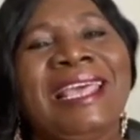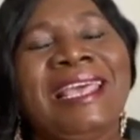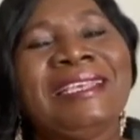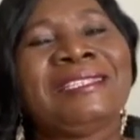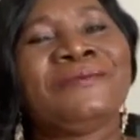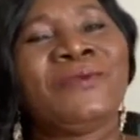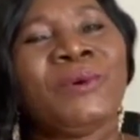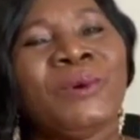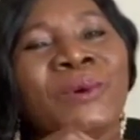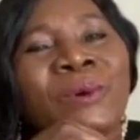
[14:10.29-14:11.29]
is
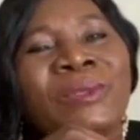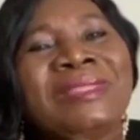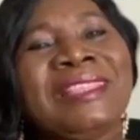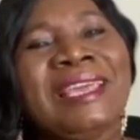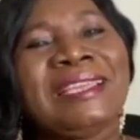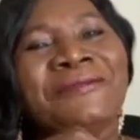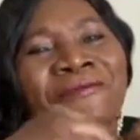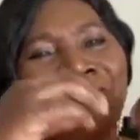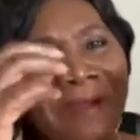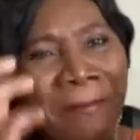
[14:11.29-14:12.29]
for the
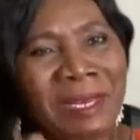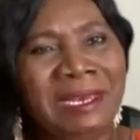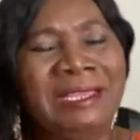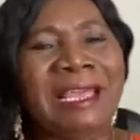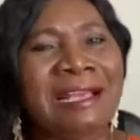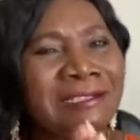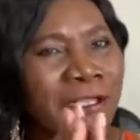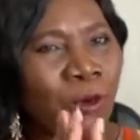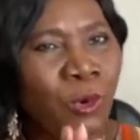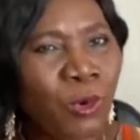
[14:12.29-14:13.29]
family as a
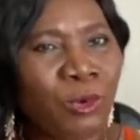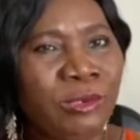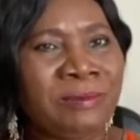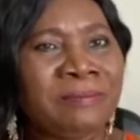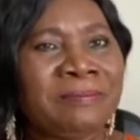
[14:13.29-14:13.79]
whole.